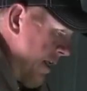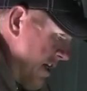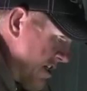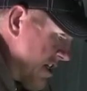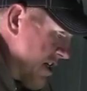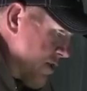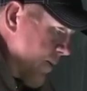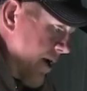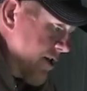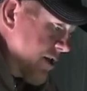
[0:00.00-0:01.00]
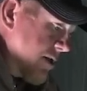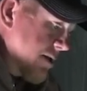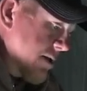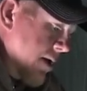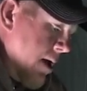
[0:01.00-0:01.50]
these
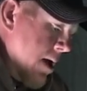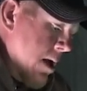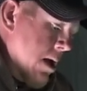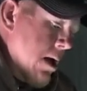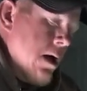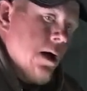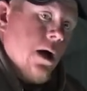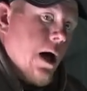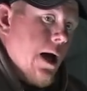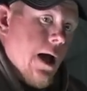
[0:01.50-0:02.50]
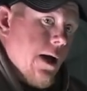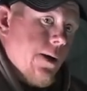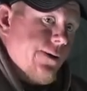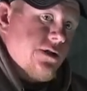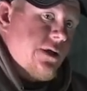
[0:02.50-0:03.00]
situations, I, I,
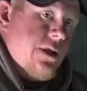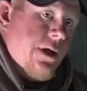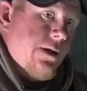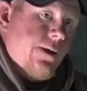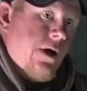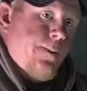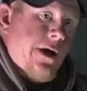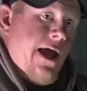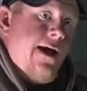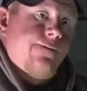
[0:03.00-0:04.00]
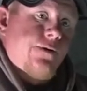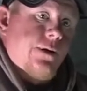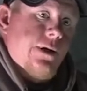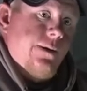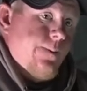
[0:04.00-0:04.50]
honestly think they're coming after
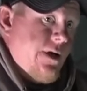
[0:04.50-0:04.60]
it.